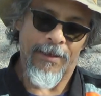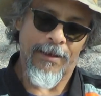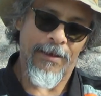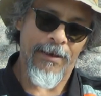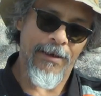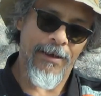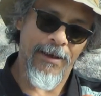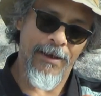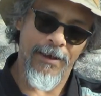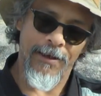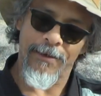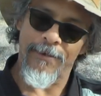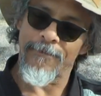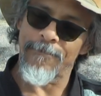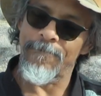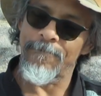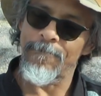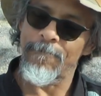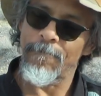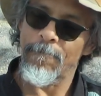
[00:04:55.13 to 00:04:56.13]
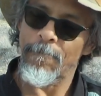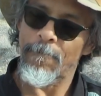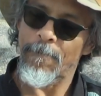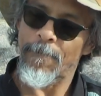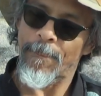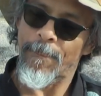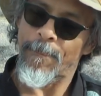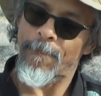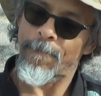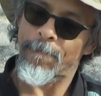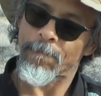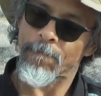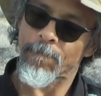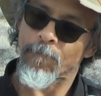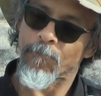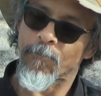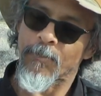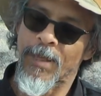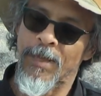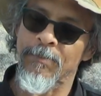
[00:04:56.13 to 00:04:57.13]
I'm
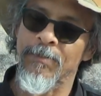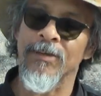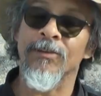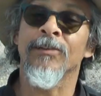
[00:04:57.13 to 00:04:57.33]
not